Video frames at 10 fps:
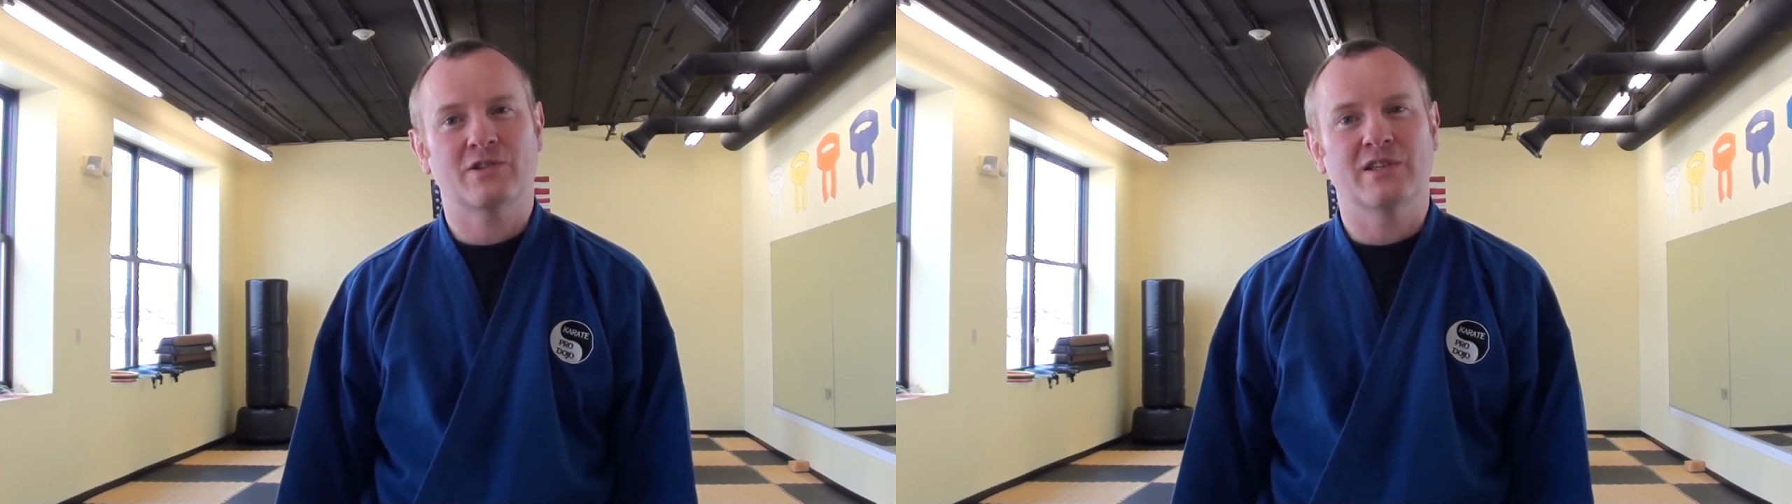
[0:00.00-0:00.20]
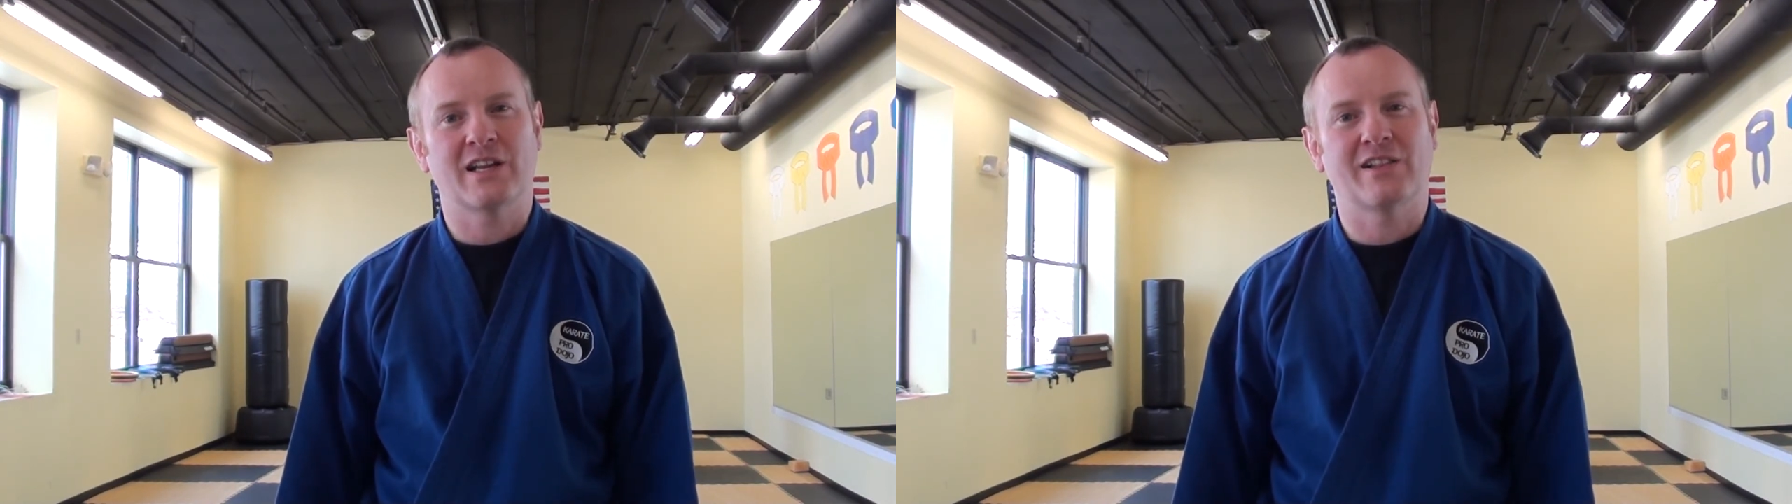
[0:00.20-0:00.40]

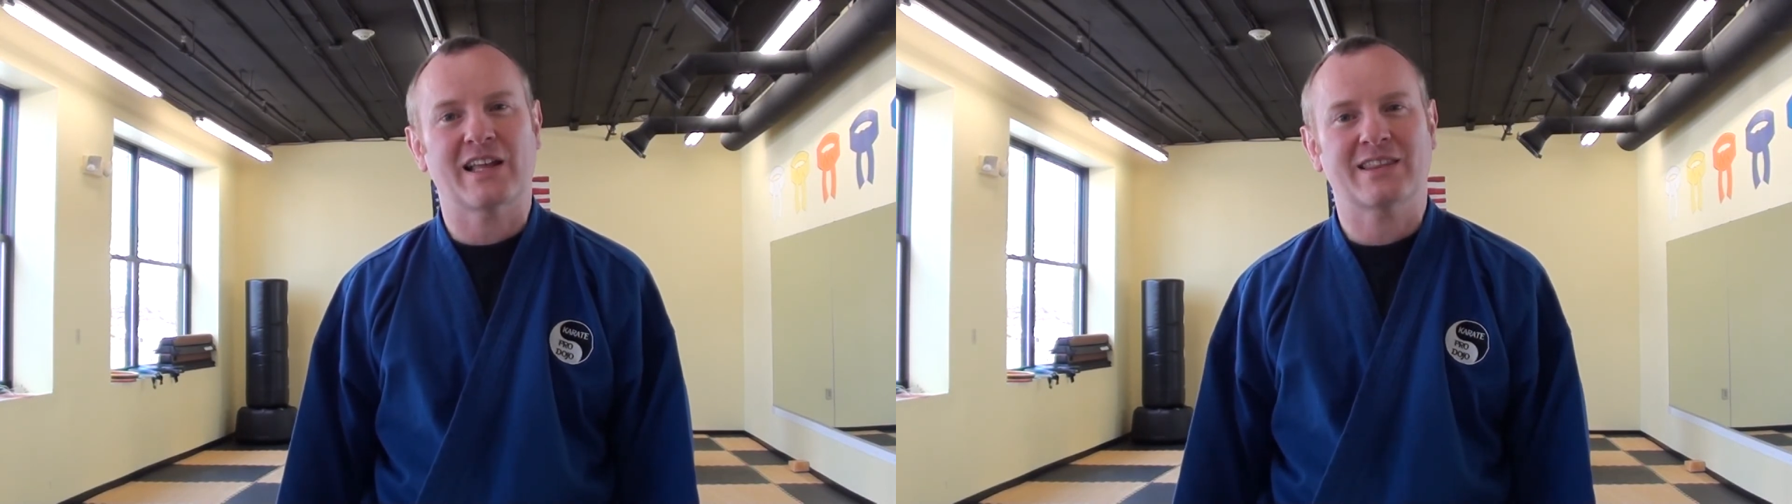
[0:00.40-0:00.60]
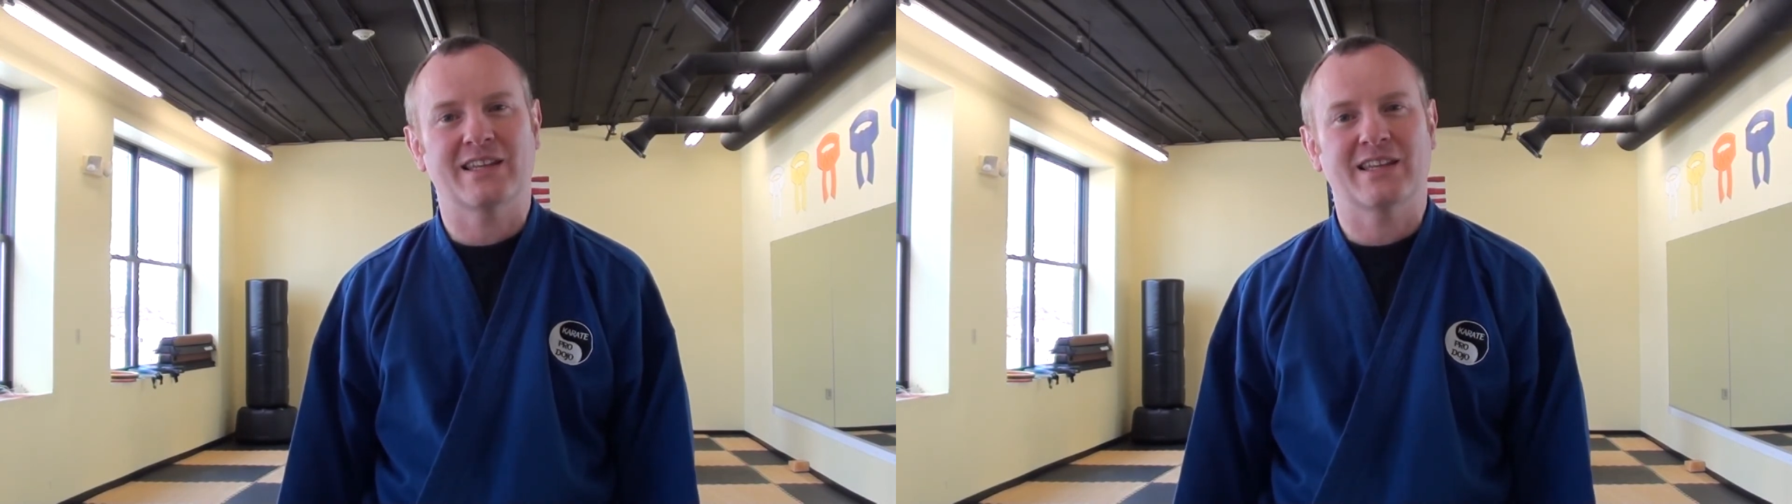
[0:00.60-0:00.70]
neglect